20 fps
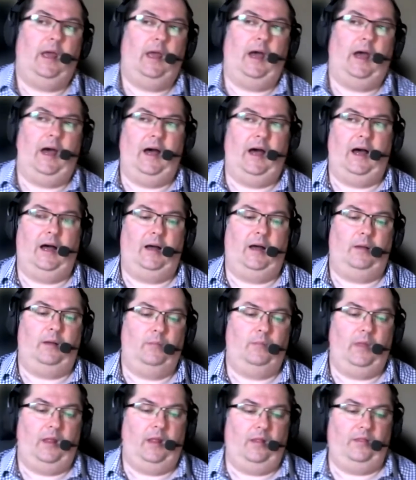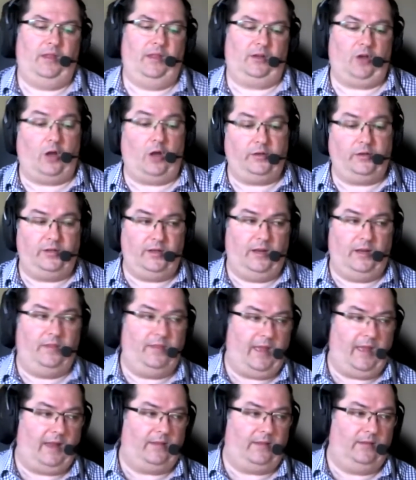um, the continent
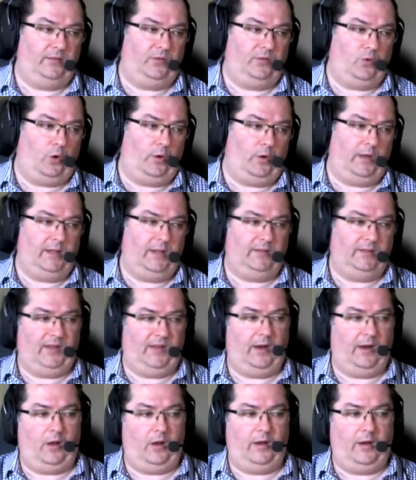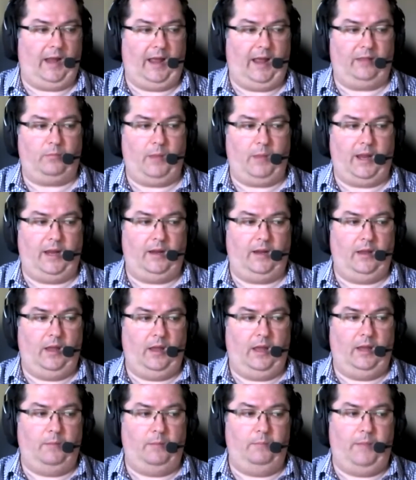that the story is set on athme
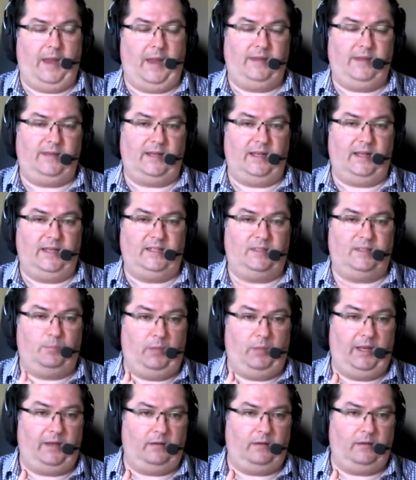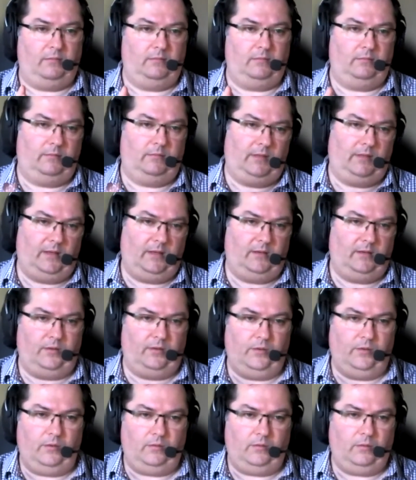basically split in
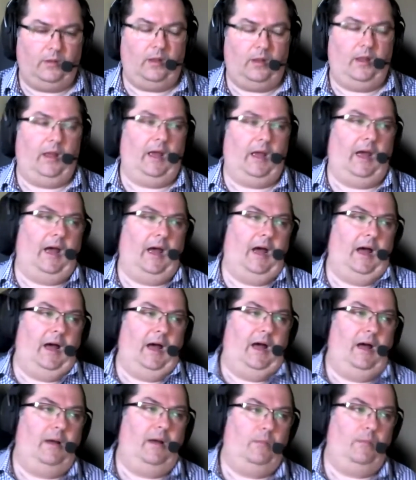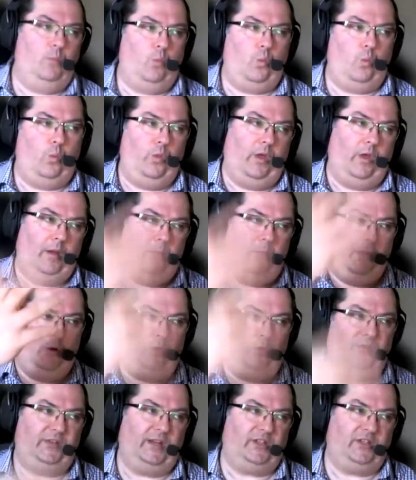two hmm. um, the
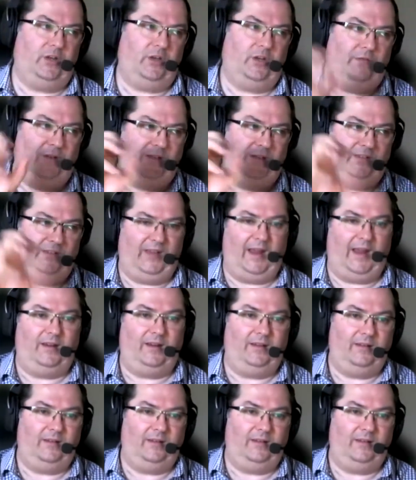middle section of it sank